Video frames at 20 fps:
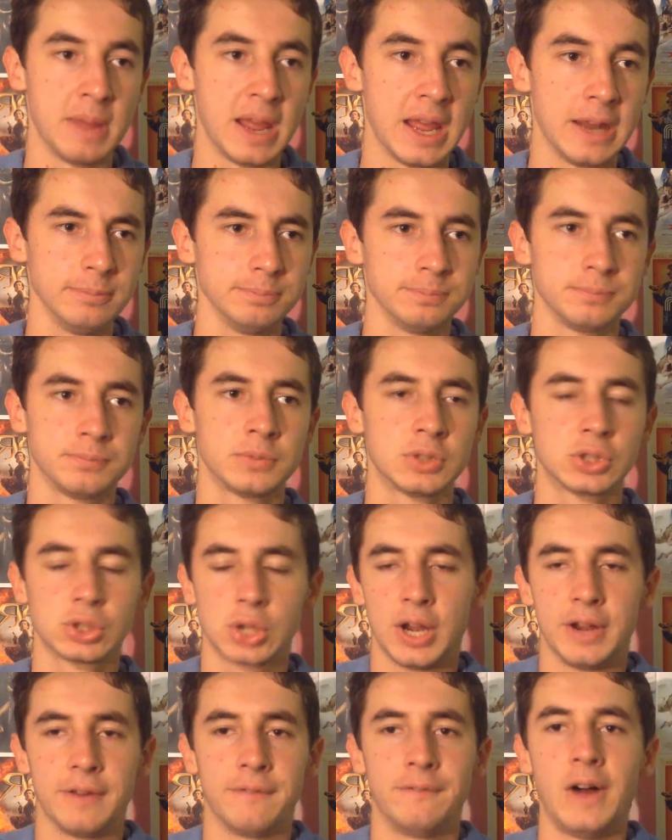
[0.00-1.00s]
man,
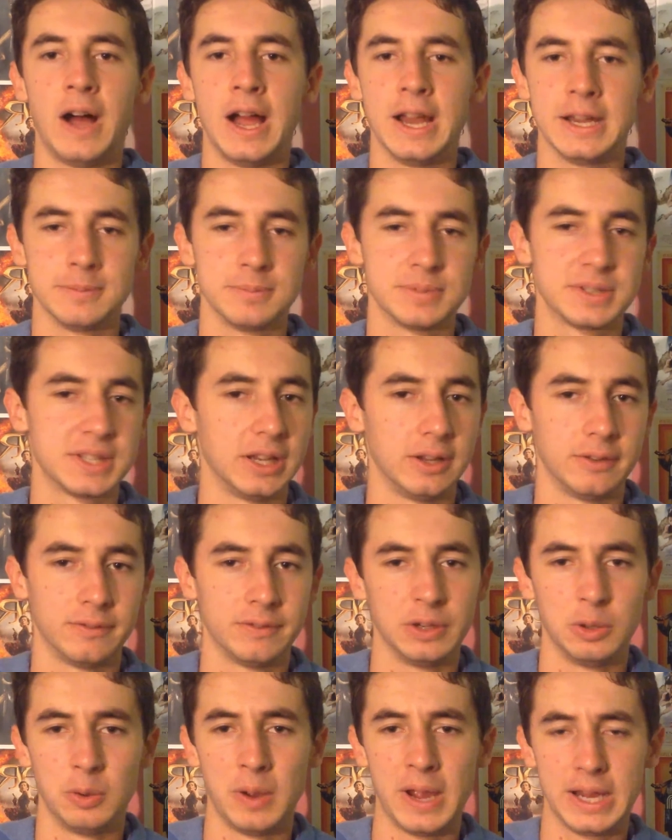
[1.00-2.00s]
trying to find
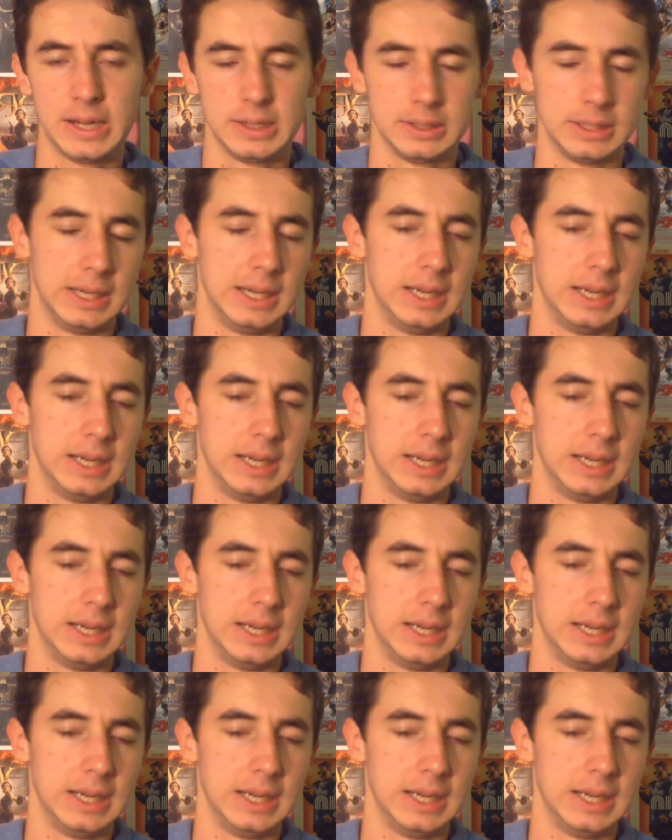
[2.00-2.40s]
himself in a way.